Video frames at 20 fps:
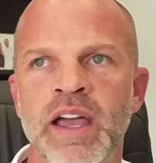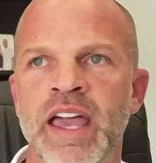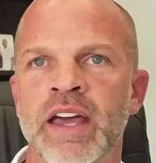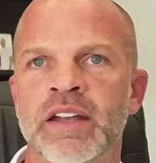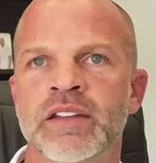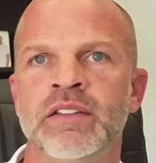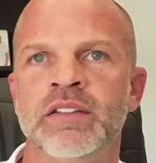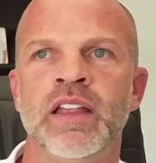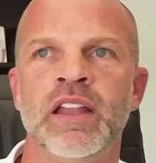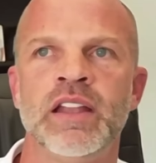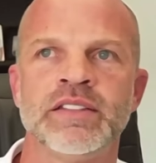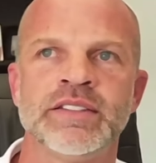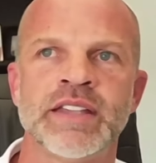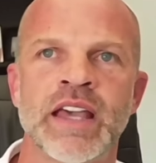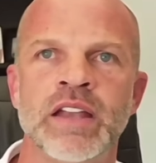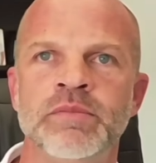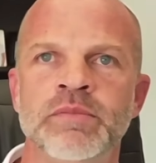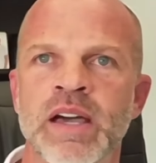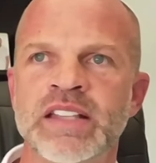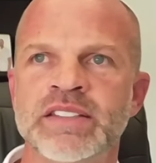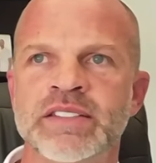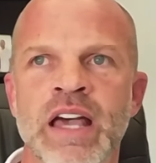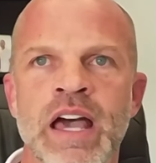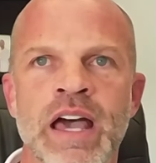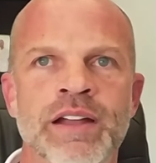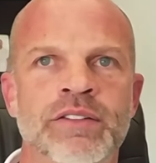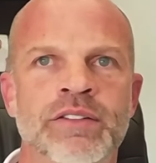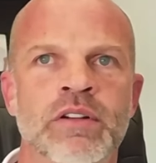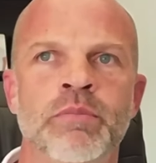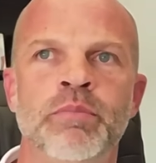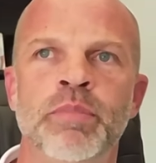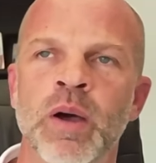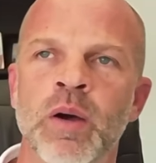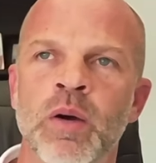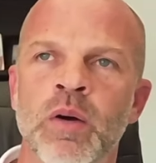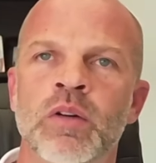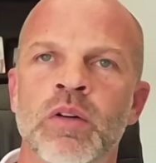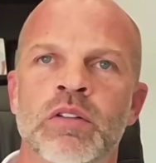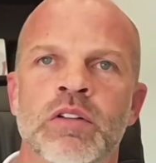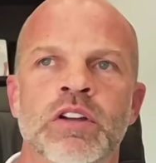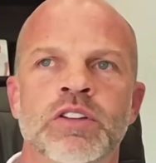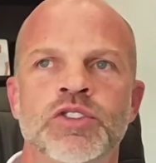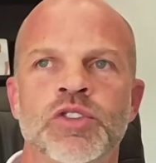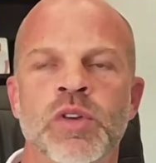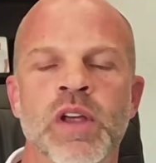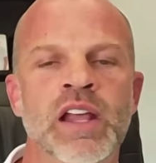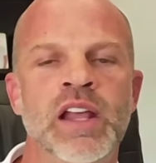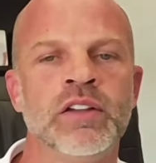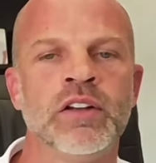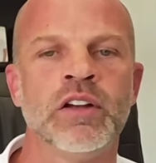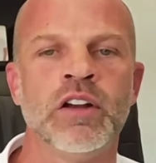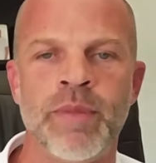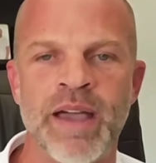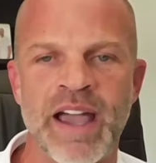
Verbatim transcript: I had to let a side by side or a boat or a trailer go